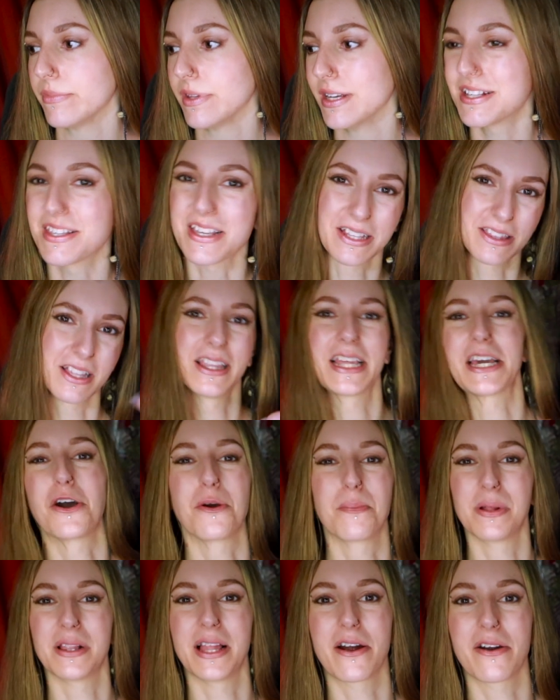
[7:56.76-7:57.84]
it's like the Leo
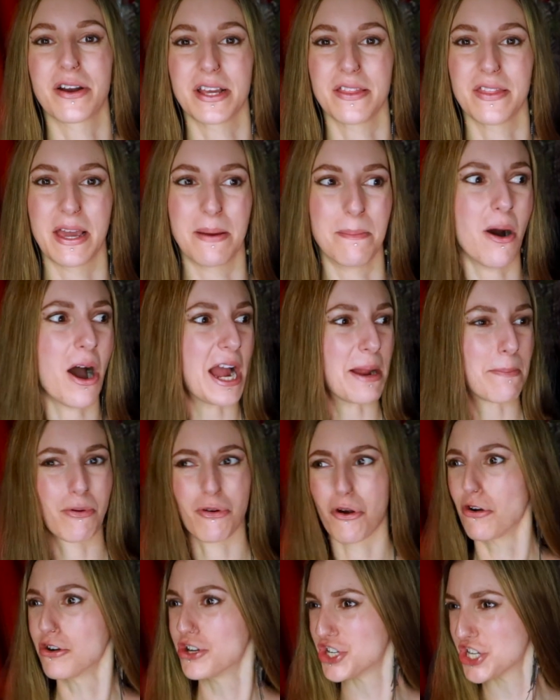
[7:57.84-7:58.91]
polarity there, my
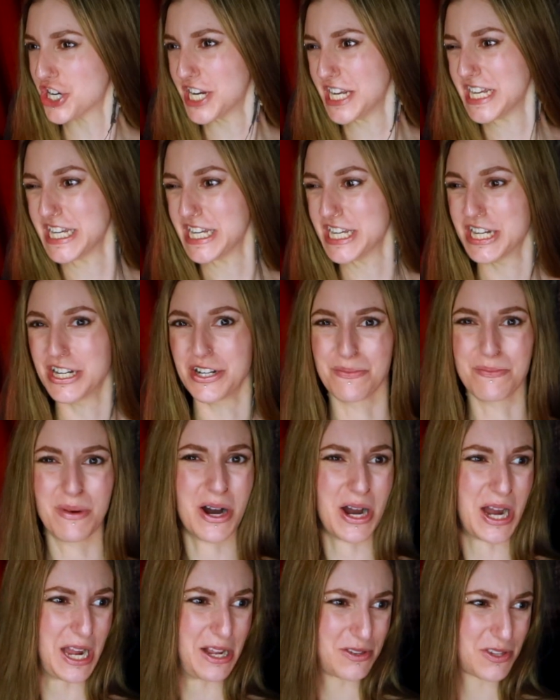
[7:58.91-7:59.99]
progeny and my